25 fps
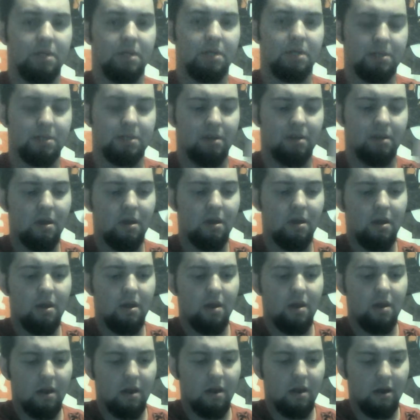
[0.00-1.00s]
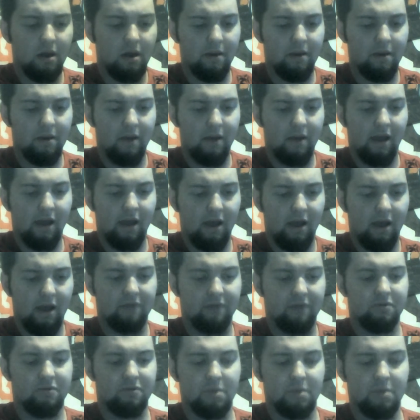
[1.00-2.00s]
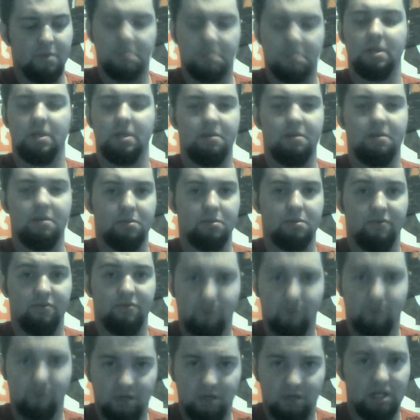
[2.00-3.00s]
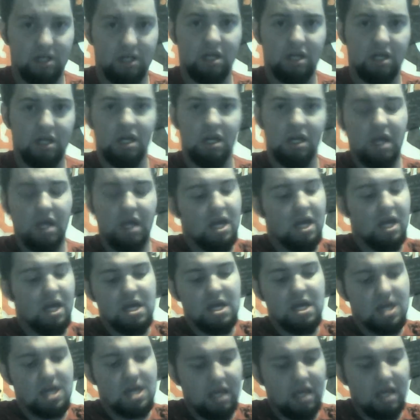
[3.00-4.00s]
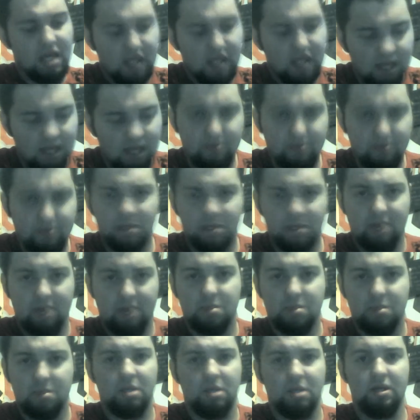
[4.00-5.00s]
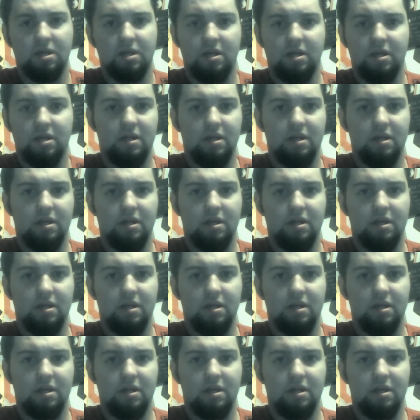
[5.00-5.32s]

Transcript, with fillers: these, uh, after the slaves were freed. It was abs-